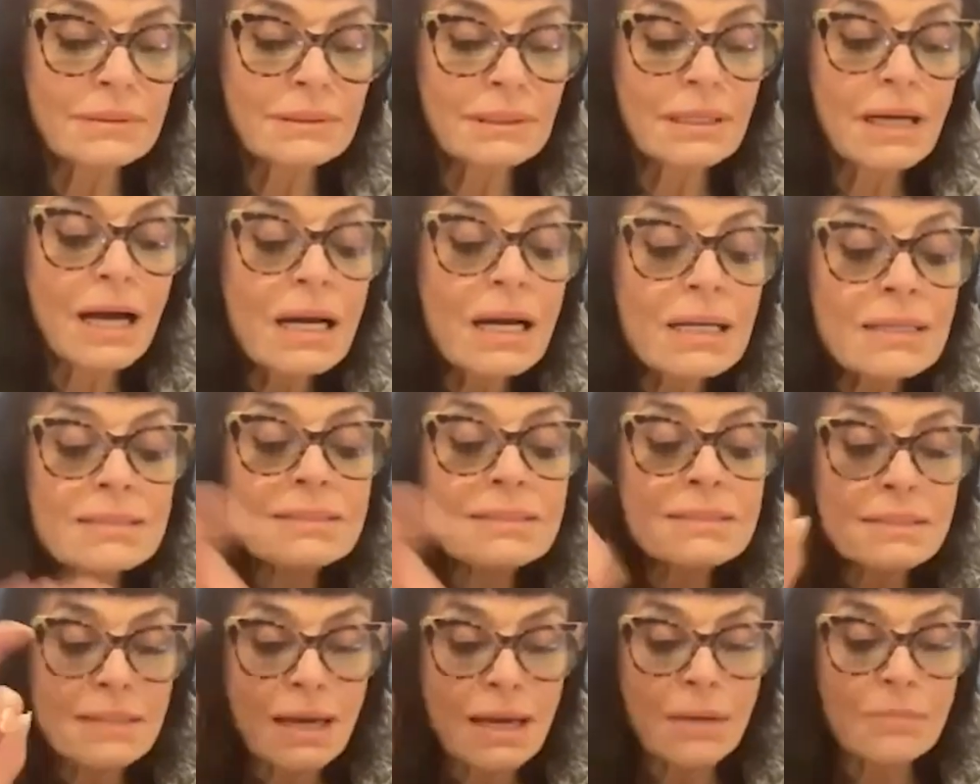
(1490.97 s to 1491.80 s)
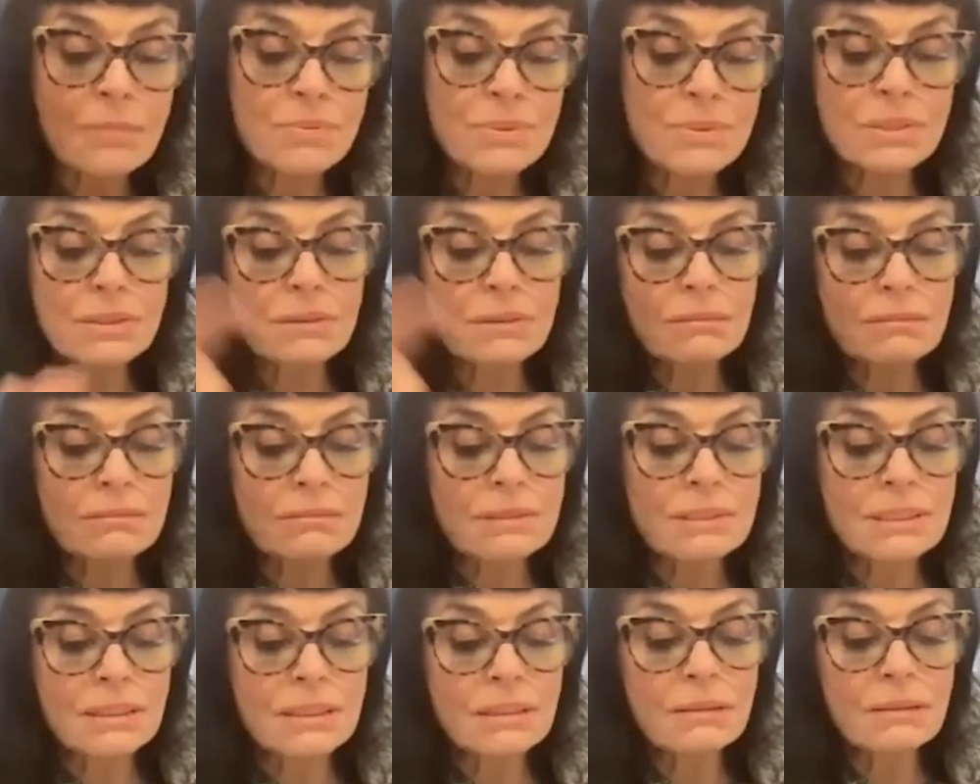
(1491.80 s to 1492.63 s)
concepts
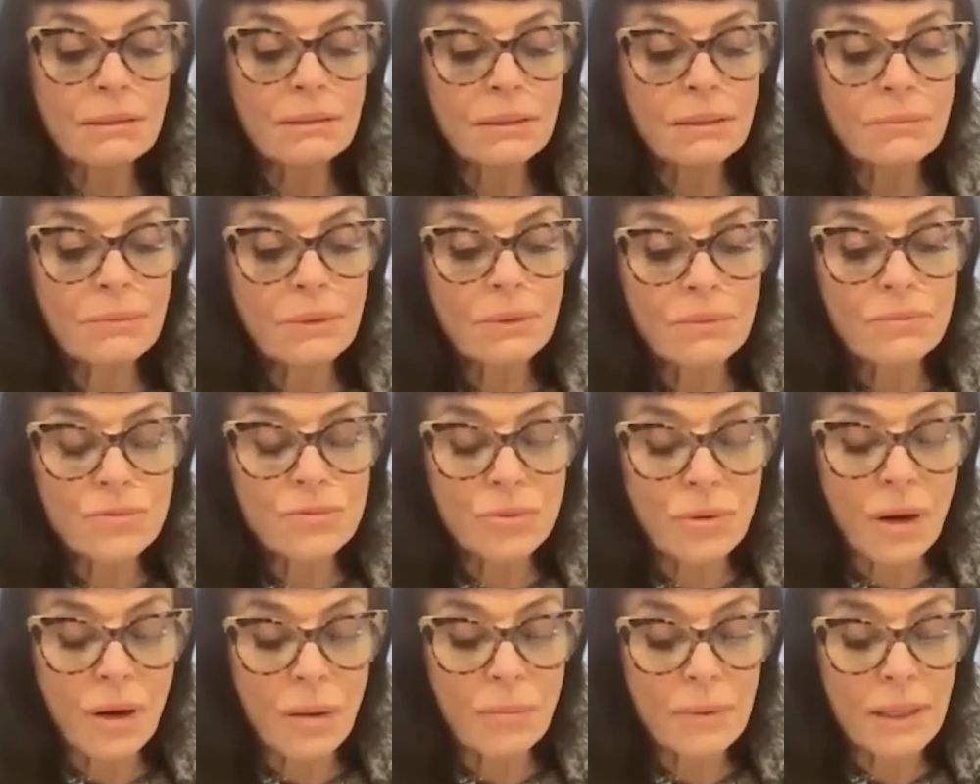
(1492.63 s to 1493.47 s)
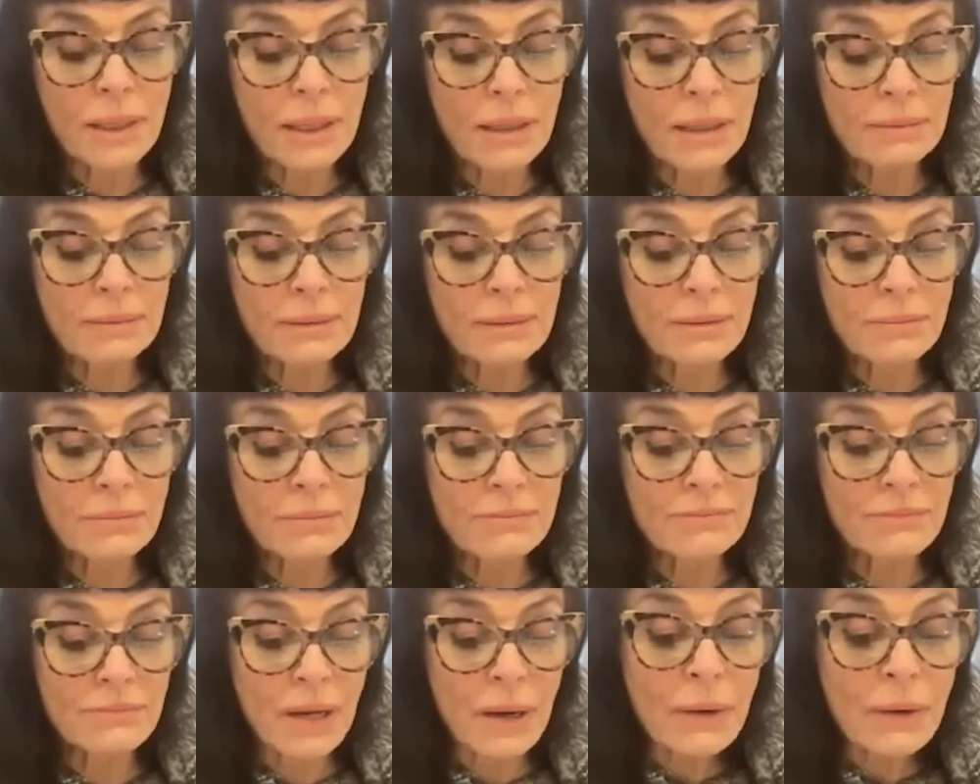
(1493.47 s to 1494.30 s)
in dealing with trauma, and they're
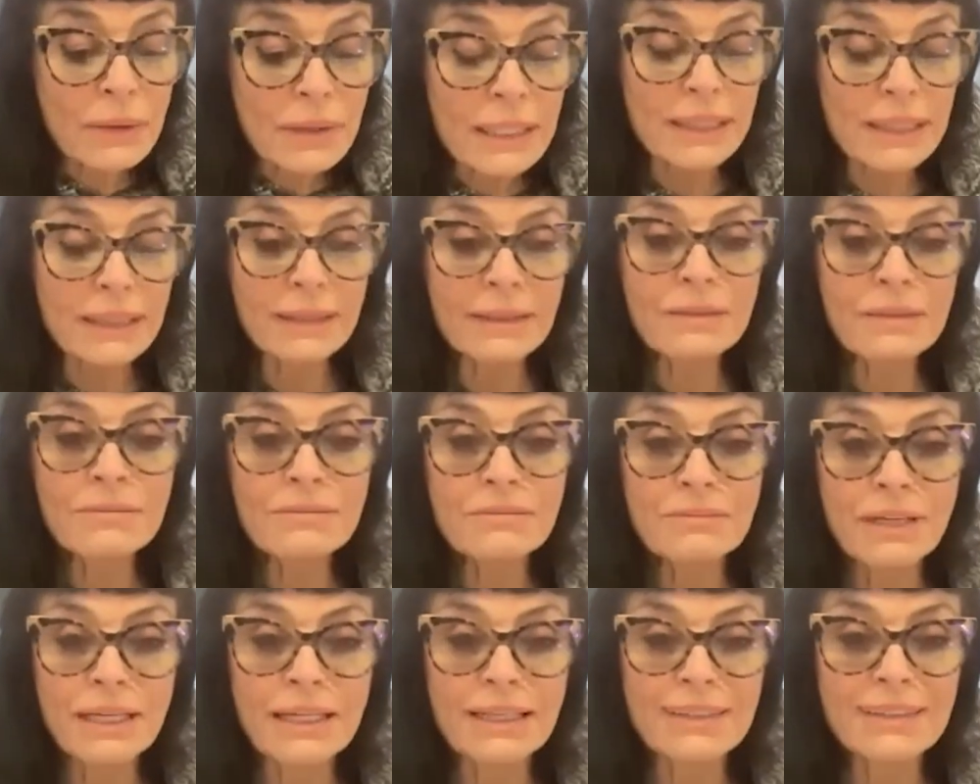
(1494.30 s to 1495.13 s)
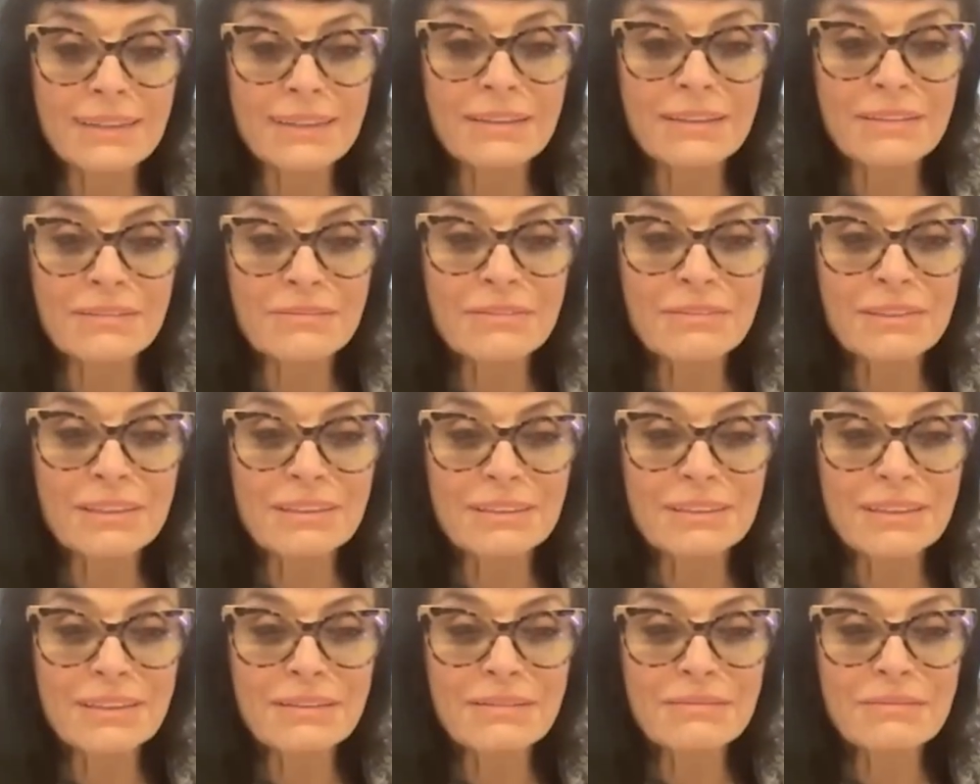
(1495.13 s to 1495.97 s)
very innovative
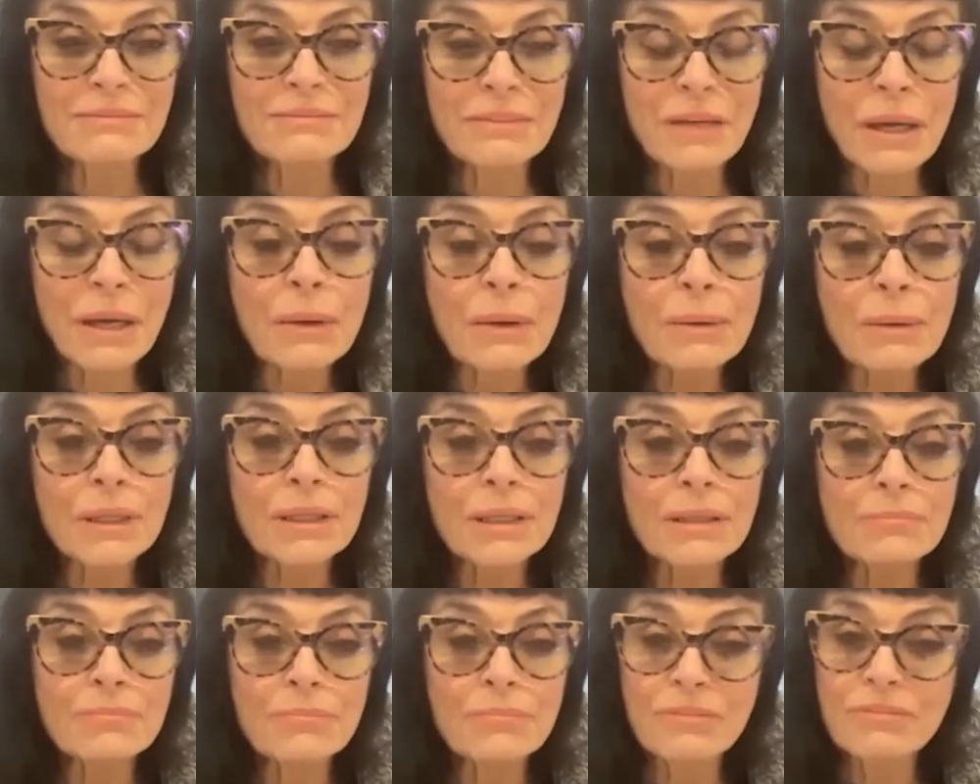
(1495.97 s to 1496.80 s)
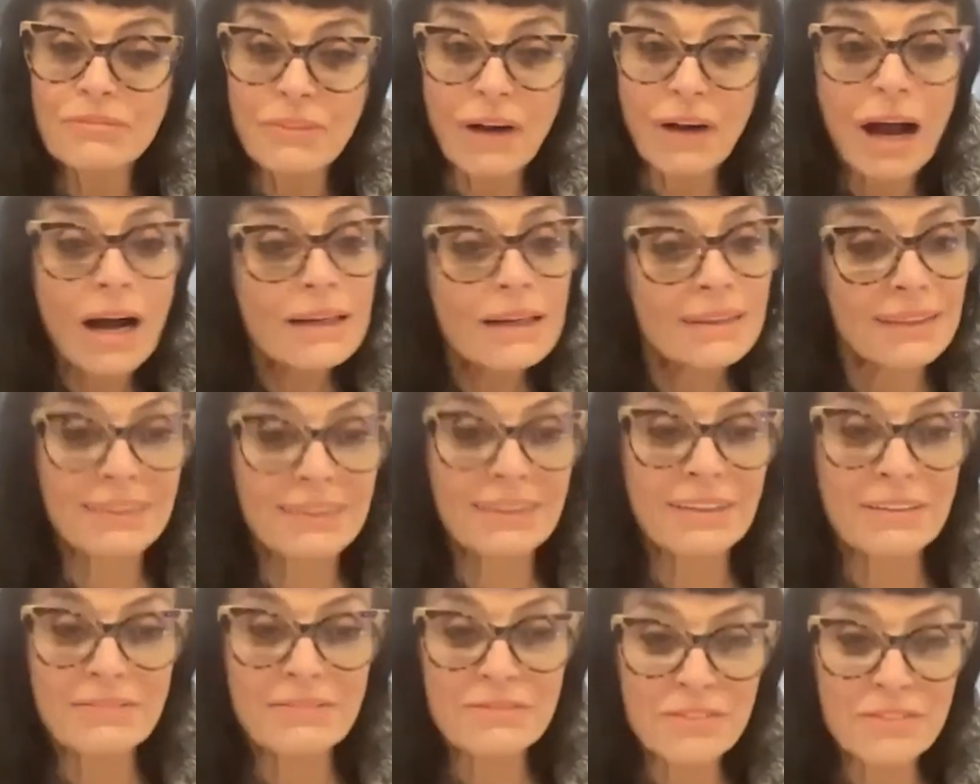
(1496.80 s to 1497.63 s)
and they're very
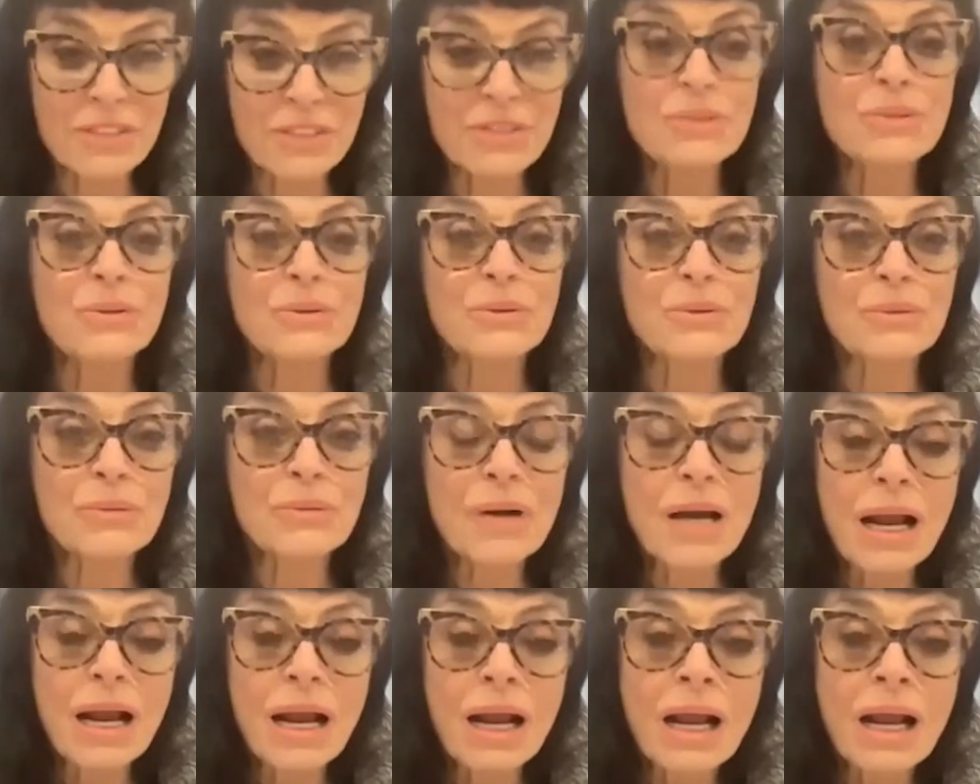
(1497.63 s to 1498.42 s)
provocative too.